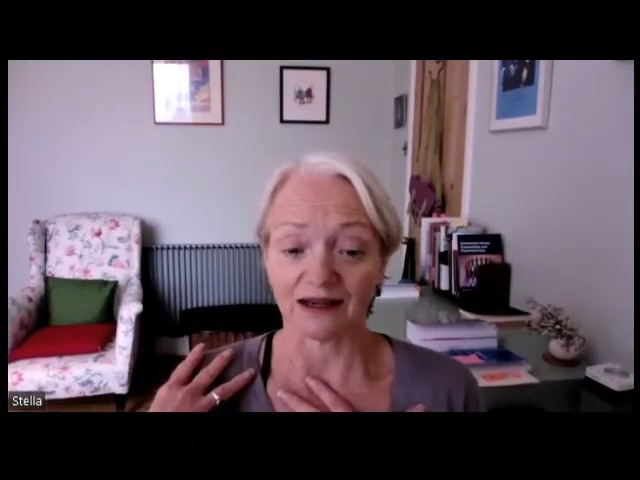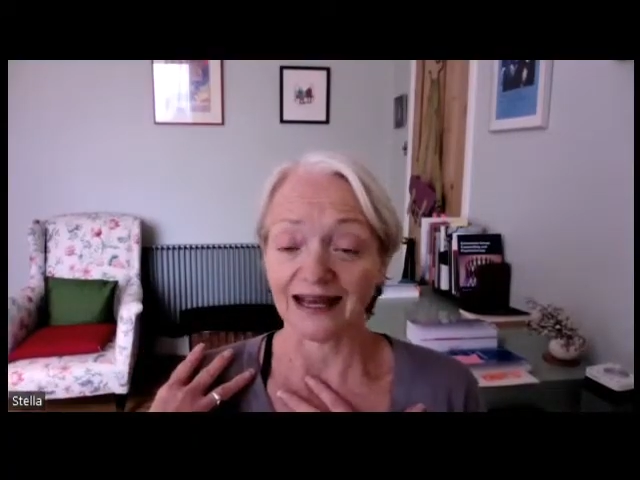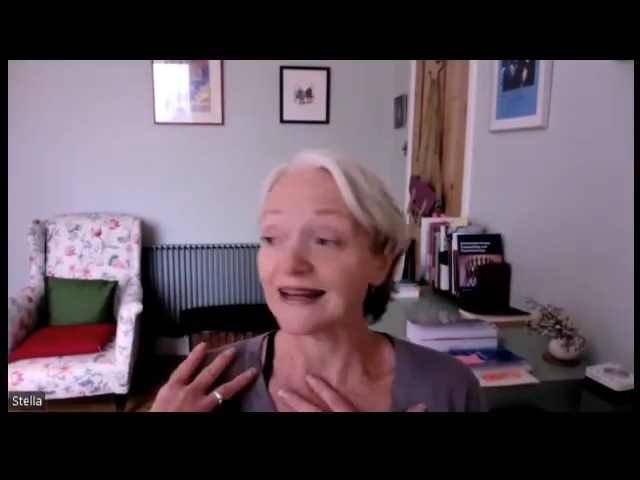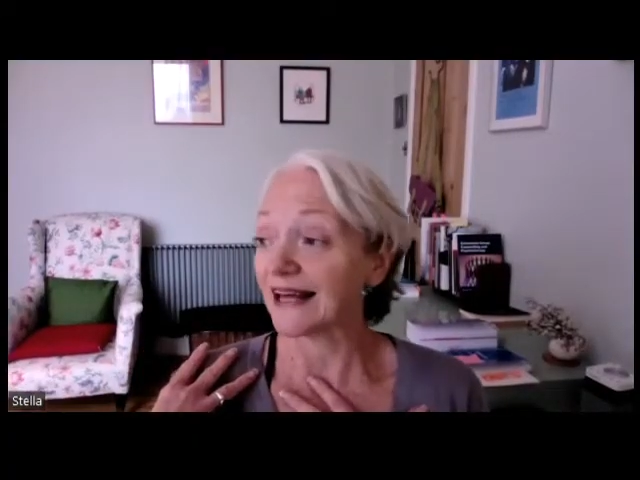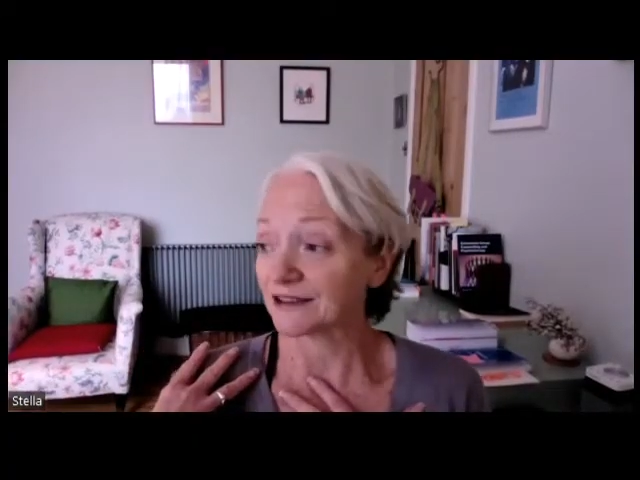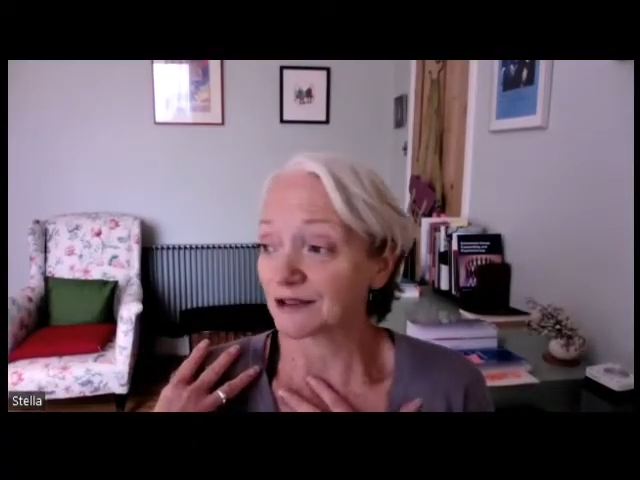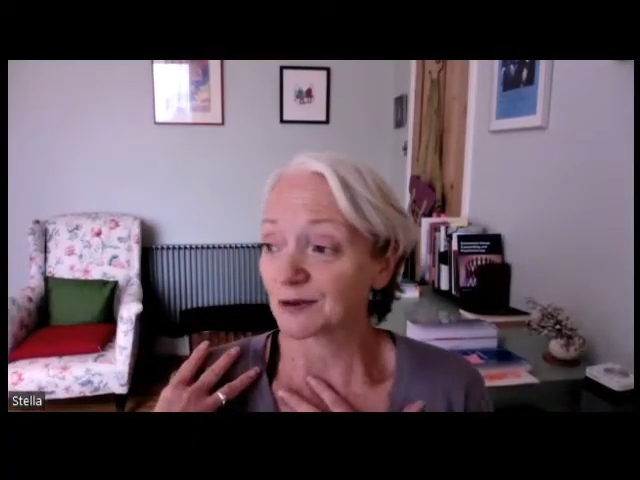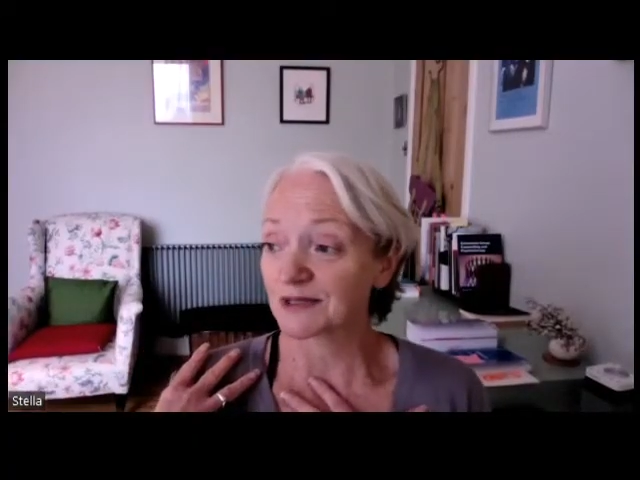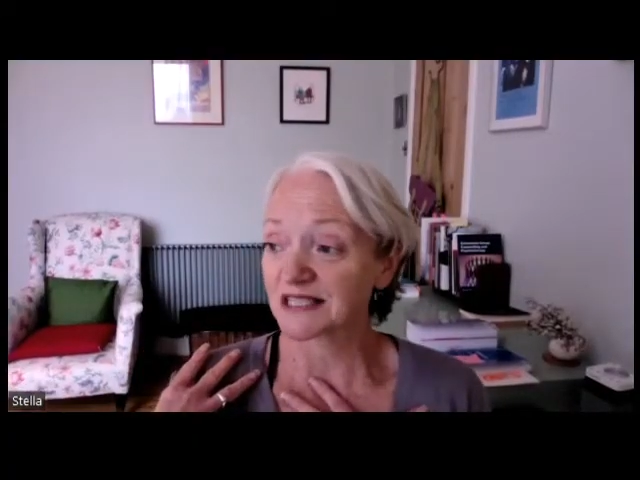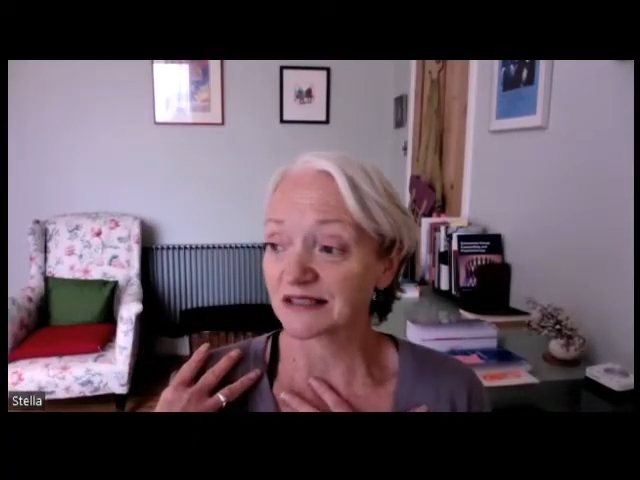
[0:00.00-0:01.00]
and
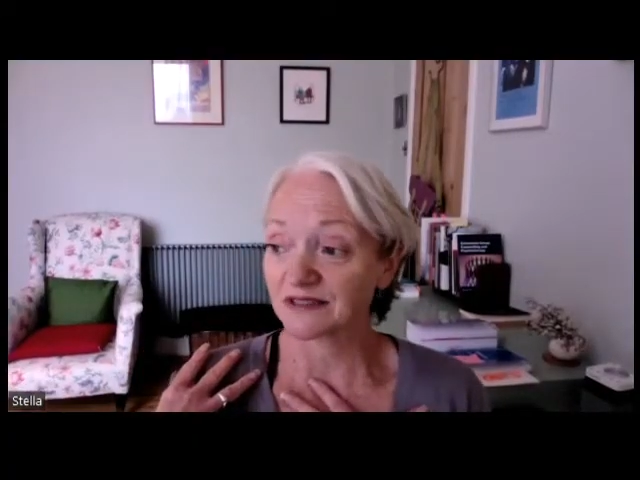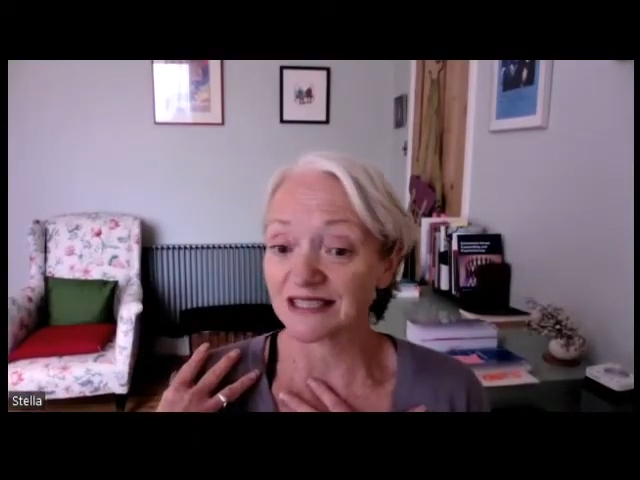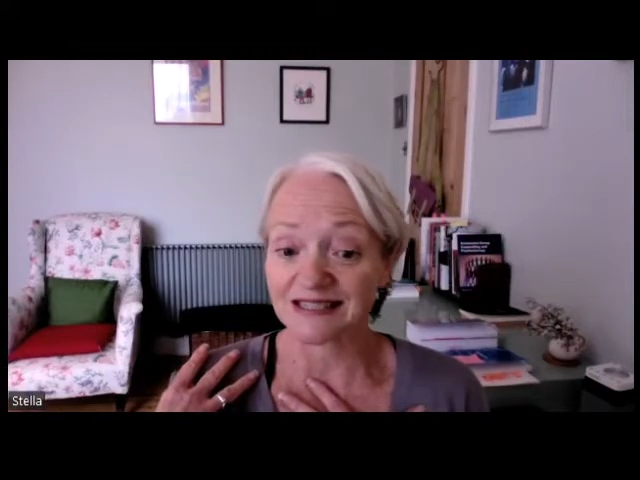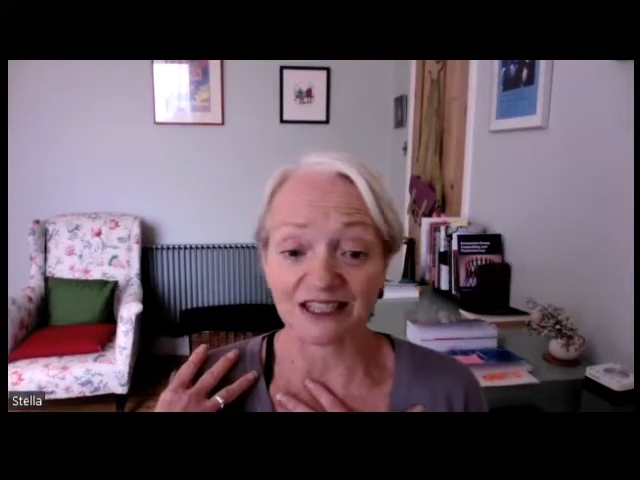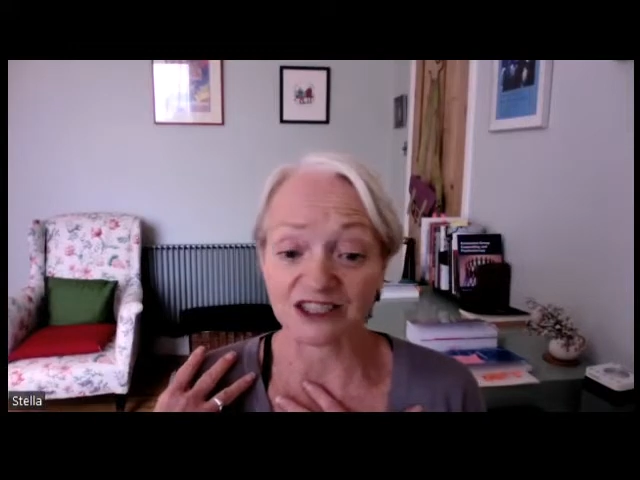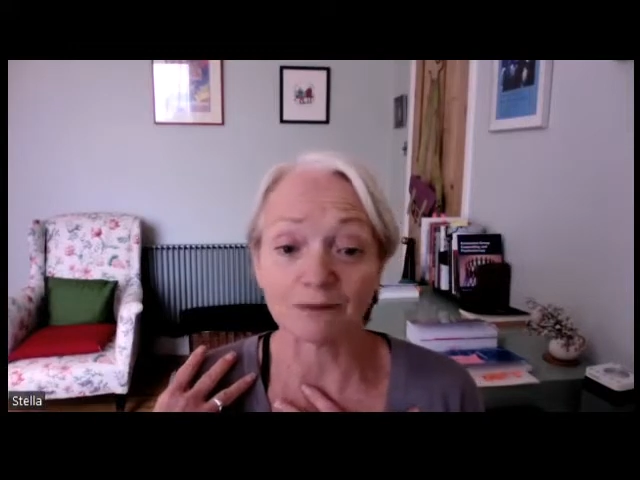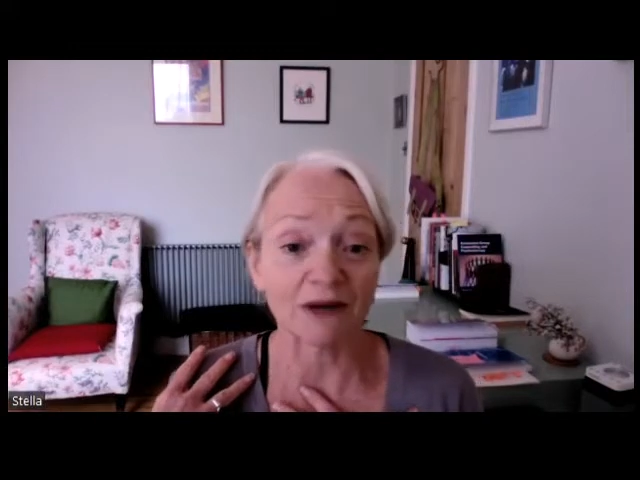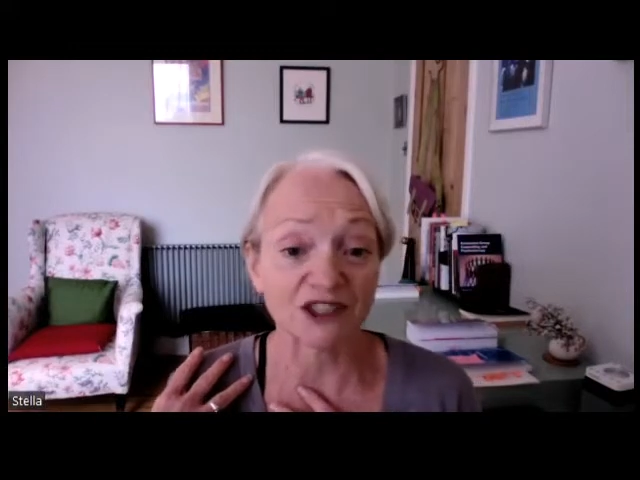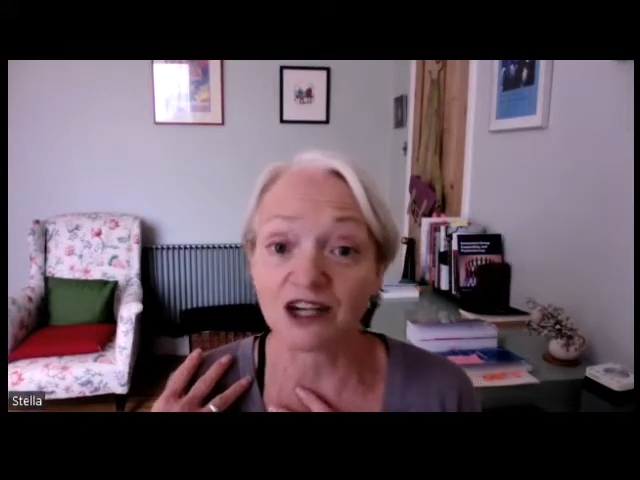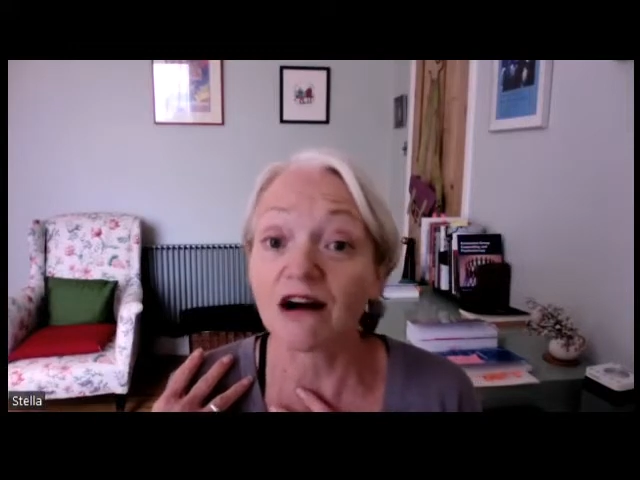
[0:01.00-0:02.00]
heteronormativity is actually
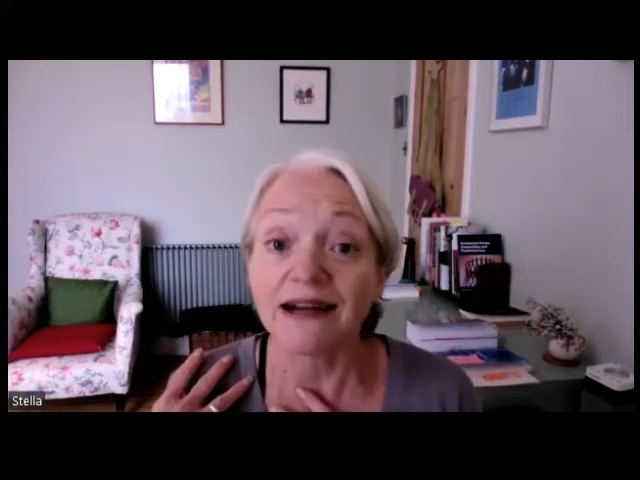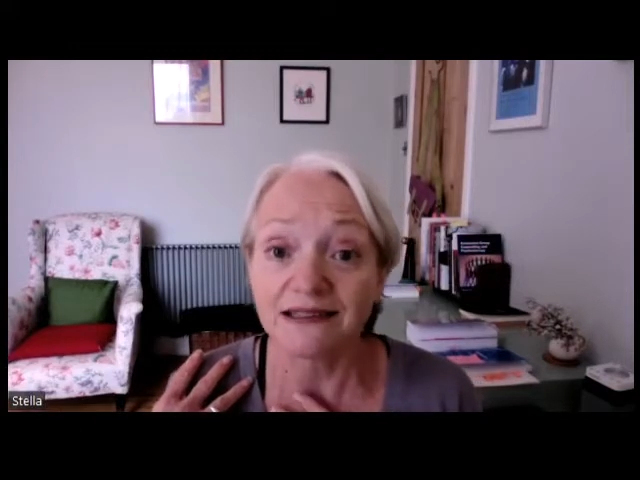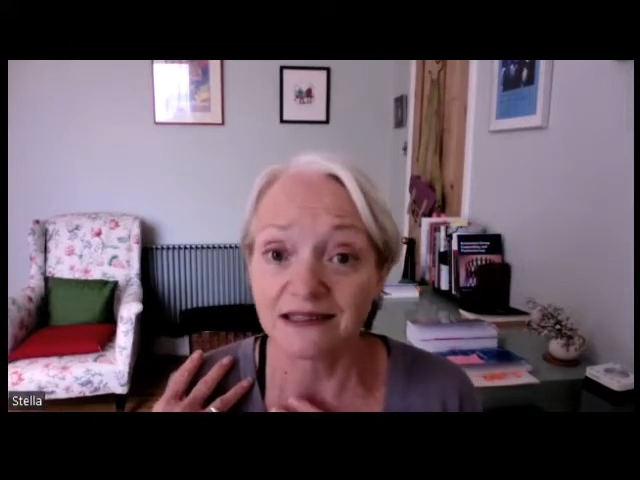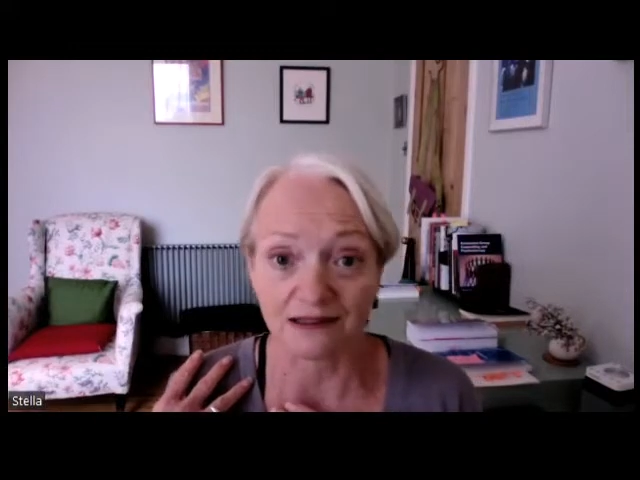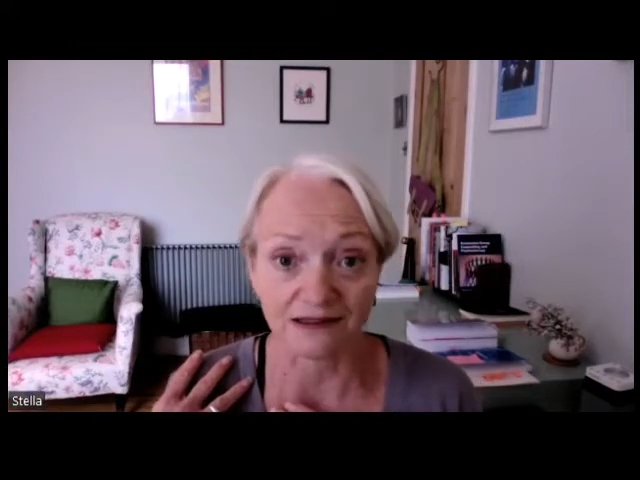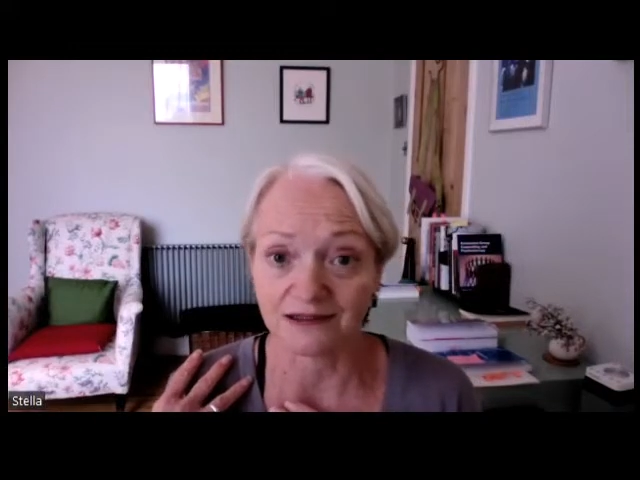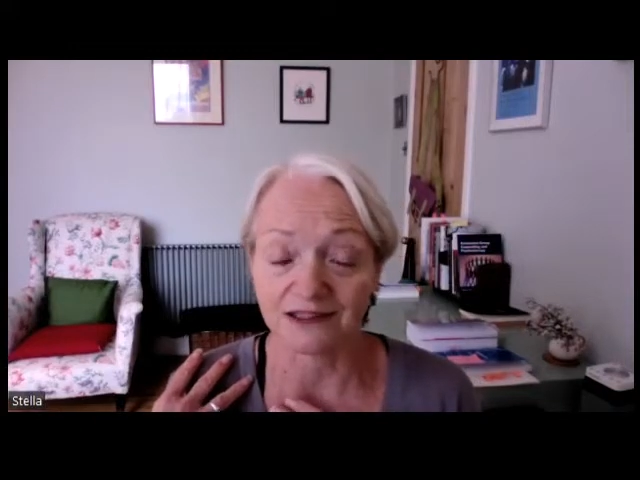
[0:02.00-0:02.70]
much kinder